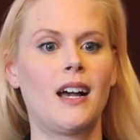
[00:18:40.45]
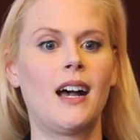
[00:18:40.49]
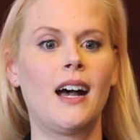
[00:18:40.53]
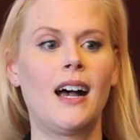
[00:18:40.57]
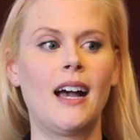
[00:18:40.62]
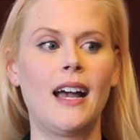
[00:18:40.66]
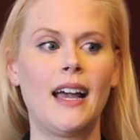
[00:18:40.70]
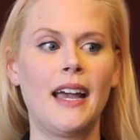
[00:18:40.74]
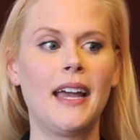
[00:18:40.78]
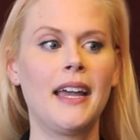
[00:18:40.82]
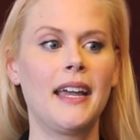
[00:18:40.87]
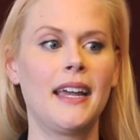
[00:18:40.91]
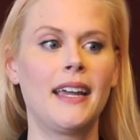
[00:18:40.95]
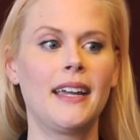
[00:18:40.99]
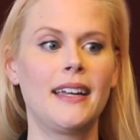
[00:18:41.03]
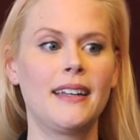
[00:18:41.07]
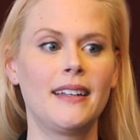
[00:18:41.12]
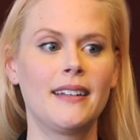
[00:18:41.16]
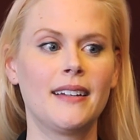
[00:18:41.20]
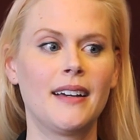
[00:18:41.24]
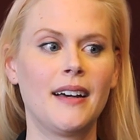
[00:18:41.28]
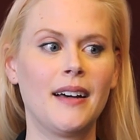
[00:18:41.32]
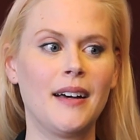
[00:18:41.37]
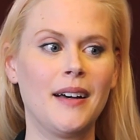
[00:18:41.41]

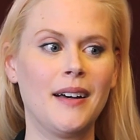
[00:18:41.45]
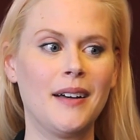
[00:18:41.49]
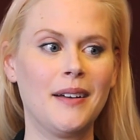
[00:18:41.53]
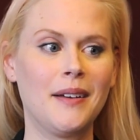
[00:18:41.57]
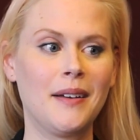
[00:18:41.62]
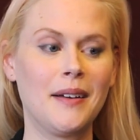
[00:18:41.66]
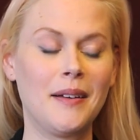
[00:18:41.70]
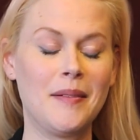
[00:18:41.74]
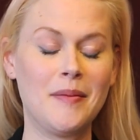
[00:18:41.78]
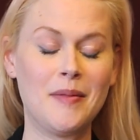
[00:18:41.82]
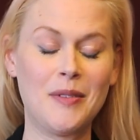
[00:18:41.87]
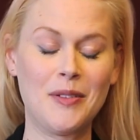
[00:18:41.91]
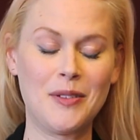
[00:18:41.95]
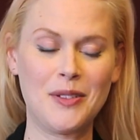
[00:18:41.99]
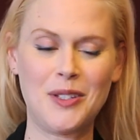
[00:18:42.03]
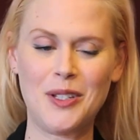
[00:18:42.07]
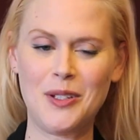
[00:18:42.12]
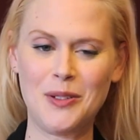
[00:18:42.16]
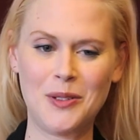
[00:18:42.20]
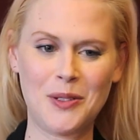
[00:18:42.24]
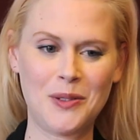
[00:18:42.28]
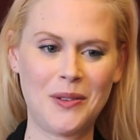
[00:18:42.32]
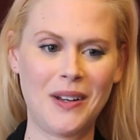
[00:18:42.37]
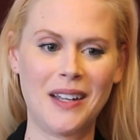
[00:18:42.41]
I am a
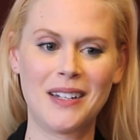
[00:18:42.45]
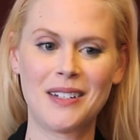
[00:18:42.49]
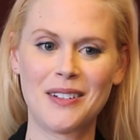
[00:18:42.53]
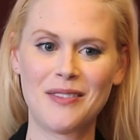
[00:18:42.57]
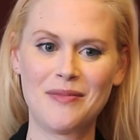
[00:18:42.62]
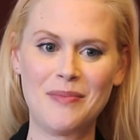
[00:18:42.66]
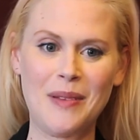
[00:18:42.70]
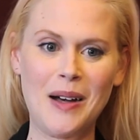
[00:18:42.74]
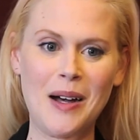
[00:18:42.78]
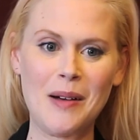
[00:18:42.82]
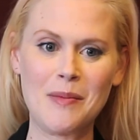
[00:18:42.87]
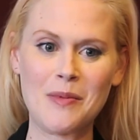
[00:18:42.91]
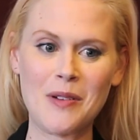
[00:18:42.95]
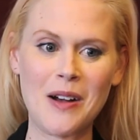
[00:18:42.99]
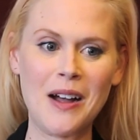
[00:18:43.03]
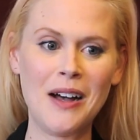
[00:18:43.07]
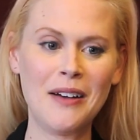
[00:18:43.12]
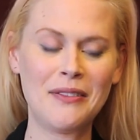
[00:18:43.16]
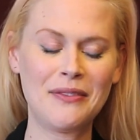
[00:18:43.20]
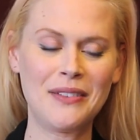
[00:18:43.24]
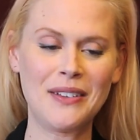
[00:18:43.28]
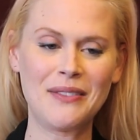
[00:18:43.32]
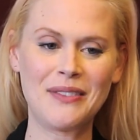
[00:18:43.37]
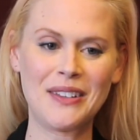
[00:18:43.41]
huge fan of Bob
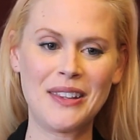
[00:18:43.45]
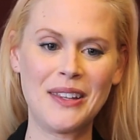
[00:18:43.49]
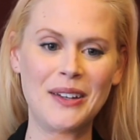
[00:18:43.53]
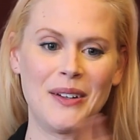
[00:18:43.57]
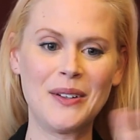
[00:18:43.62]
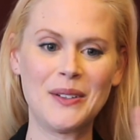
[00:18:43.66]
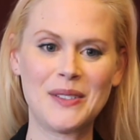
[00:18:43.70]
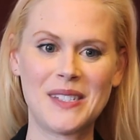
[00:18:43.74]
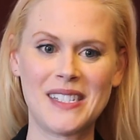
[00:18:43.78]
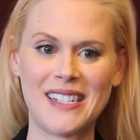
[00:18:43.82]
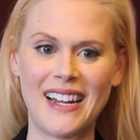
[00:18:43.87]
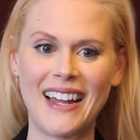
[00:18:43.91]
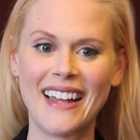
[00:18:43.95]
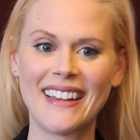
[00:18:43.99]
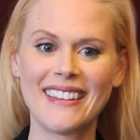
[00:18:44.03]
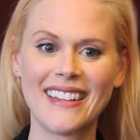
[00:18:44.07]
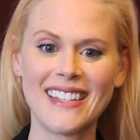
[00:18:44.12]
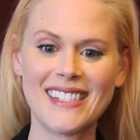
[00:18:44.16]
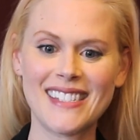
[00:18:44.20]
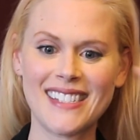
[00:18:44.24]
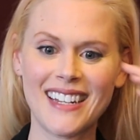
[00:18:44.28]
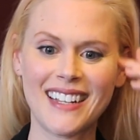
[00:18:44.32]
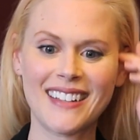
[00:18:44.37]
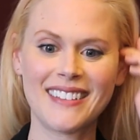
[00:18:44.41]
Ruff, even though
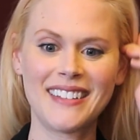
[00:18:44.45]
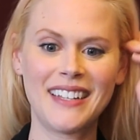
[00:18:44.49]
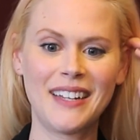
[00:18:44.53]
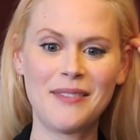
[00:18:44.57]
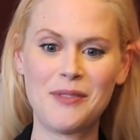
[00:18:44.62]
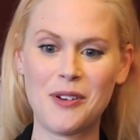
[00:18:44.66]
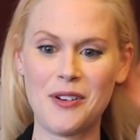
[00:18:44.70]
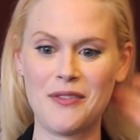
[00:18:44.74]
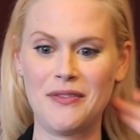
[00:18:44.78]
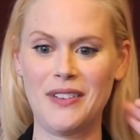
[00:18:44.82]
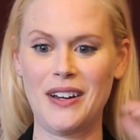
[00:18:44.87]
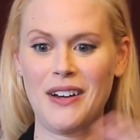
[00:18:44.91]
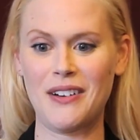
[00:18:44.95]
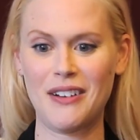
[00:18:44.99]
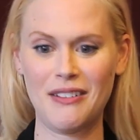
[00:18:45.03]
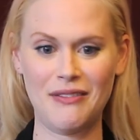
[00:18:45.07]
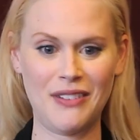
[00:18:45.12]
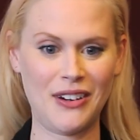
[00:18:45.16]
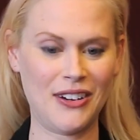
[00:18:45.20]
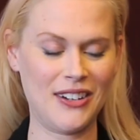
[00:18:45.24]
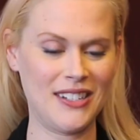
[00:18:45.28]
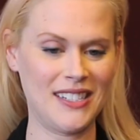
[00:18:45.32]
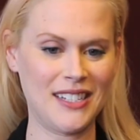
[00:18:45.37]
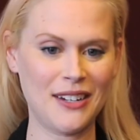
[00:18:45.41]
stylistically we're very,
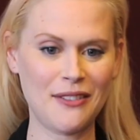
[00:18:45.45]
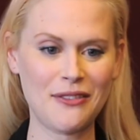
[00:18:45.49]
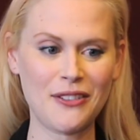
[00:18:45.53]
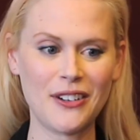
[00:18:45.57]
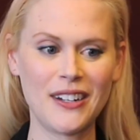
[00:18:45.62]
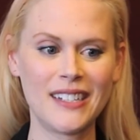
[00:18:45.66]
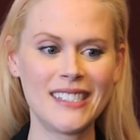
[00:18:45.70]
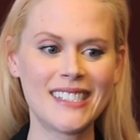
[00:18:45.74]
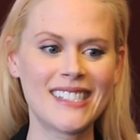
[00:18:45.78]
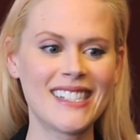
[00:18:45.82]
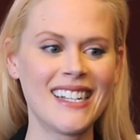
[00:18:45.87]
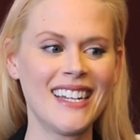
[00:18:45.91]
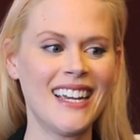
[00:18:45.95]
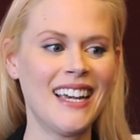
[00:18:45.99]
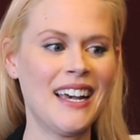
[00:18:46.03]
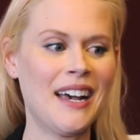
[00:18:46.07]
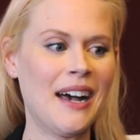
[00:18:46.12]
very different.